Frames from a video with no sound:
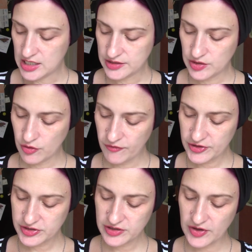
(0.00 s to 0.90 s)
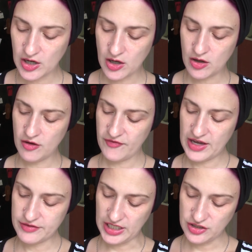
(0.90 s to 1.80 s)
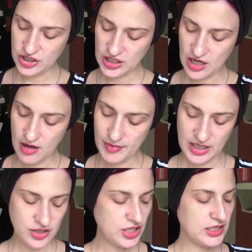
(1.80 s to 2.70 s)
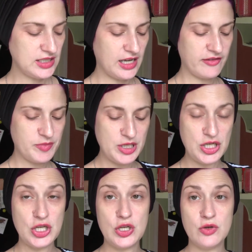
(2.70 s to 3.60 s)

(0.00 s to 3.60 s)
So first of all, foundation combinations I have been